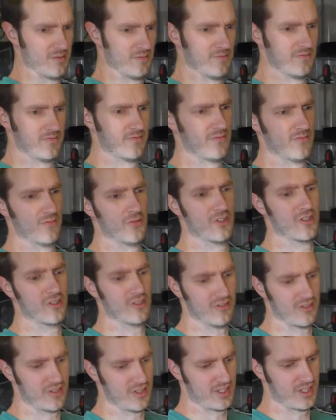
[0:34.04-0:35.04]
Um, what are they
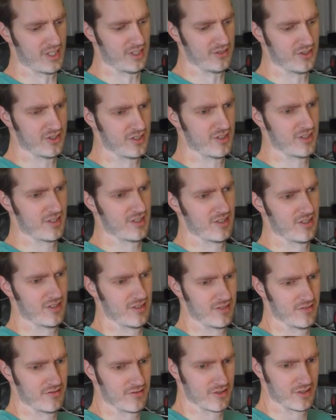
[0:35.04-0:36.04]
called? Stillsons?
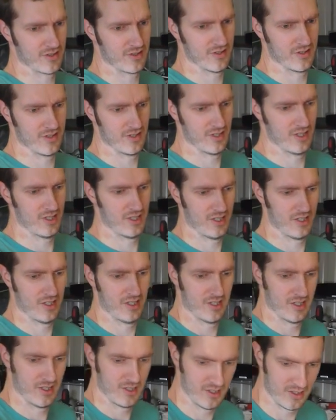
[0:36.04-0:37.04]
For
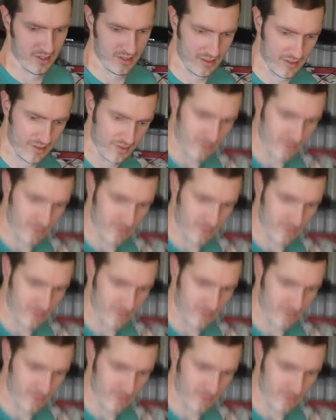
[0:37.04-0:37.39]
like